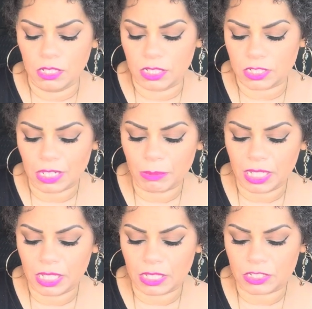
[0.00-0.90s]
So let
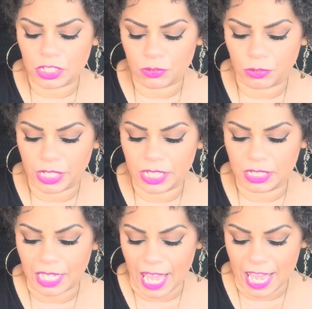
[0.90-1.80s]
me just read
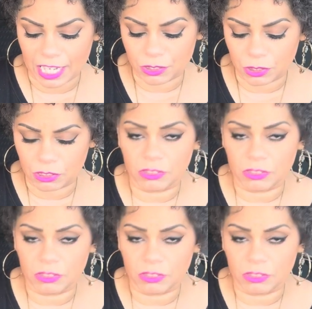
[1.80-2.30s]
the actual